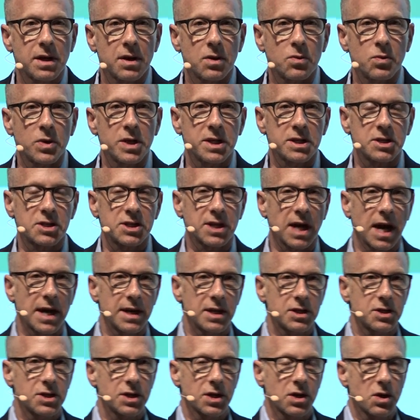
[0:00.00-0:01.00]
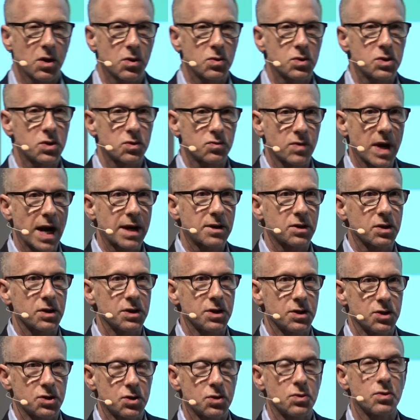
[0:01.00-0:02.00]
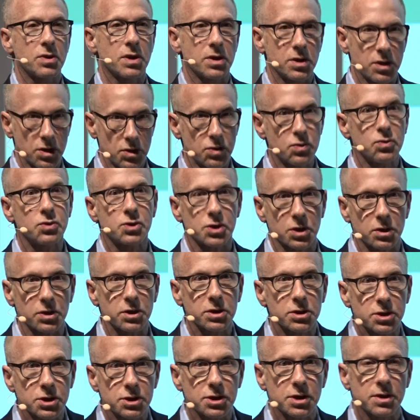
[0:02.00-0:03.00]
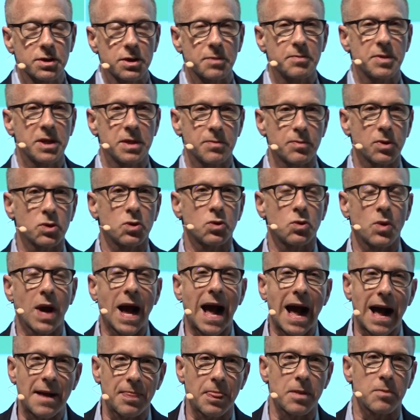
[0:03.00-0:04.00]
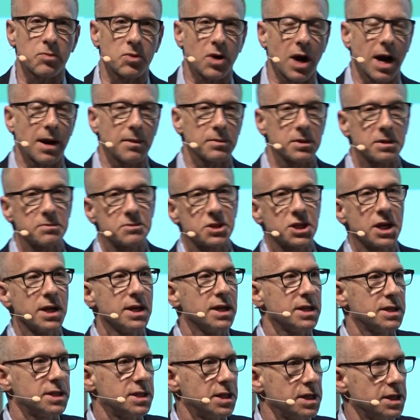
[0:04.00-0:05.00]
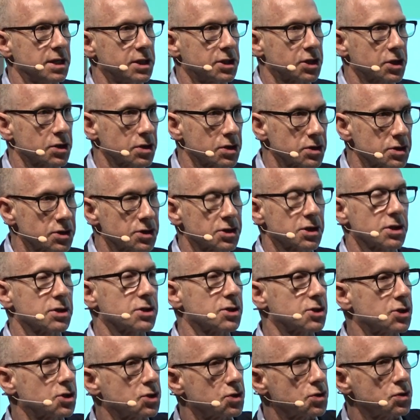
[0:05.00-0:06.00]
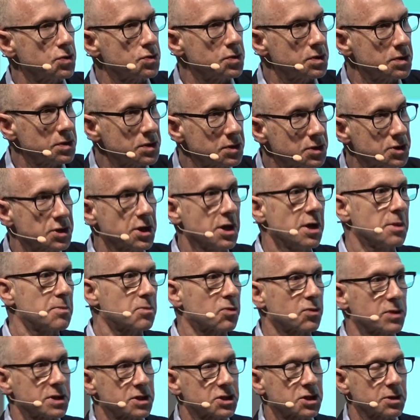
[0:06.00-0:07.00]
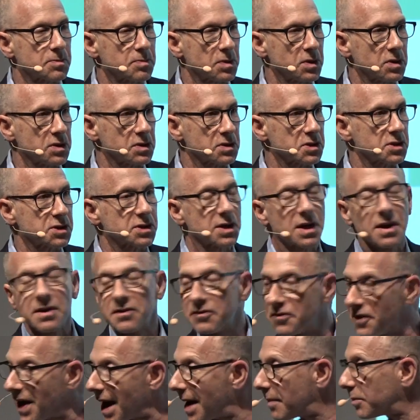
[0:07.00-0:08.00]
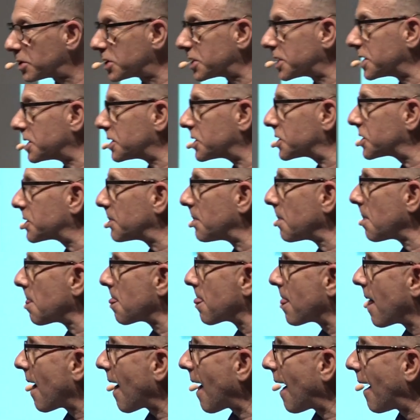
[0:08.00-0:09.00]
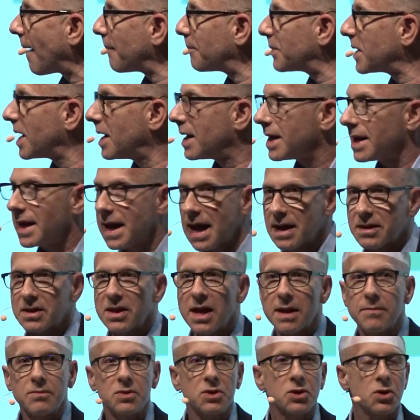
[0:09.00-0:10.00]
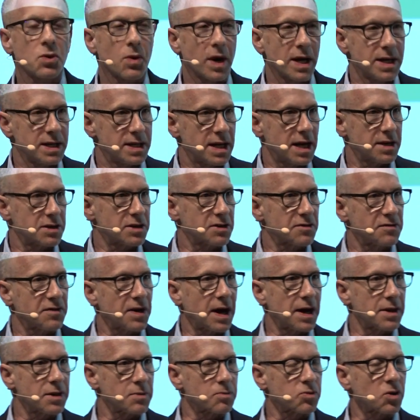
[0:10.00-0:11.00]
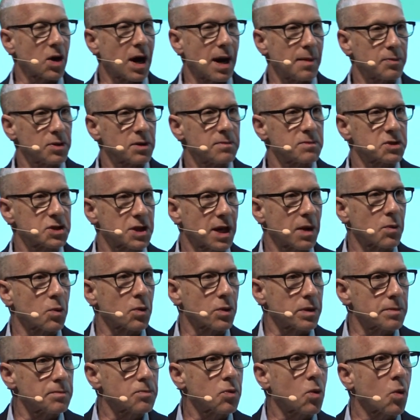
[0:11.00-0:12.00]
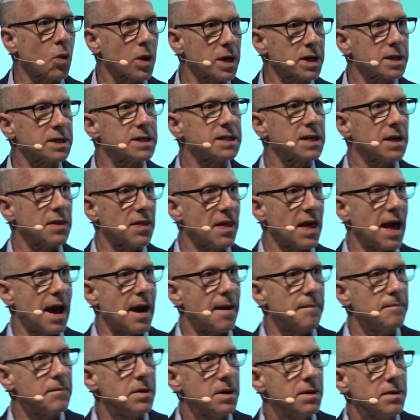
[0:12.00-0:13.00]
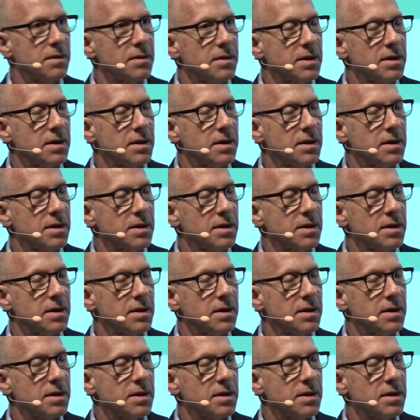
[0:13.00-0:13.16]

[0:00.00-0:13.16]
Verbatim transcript: And we decided to go directly to the users, the people who had the problems, teachers, students, principals, families, um, get them to identify the problems that were important to them,